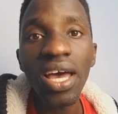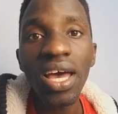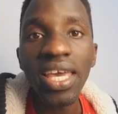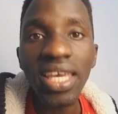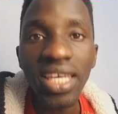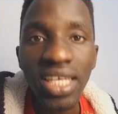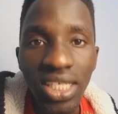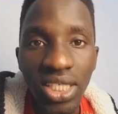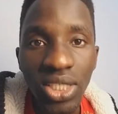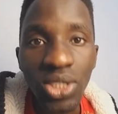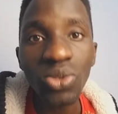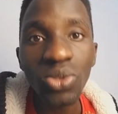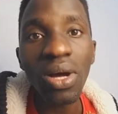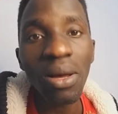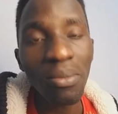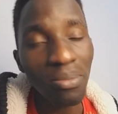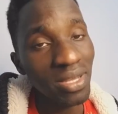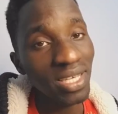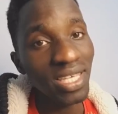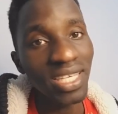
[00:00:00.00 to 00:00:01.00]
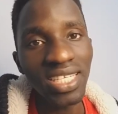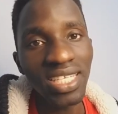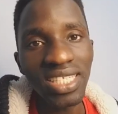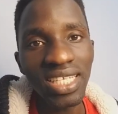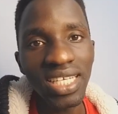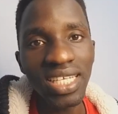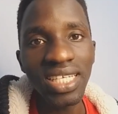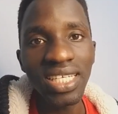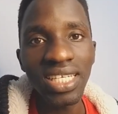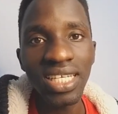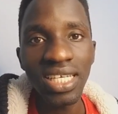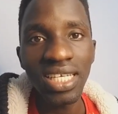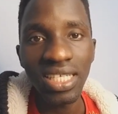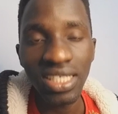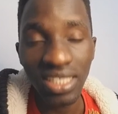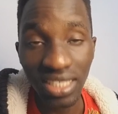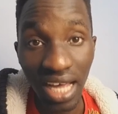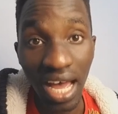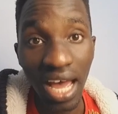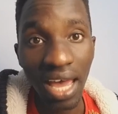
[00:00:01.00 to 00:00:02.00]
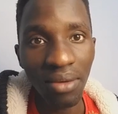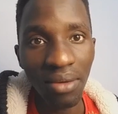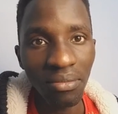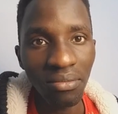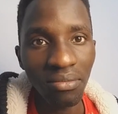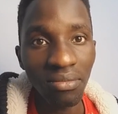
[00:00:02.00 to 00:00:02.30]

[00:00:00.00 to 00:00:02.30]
into application time.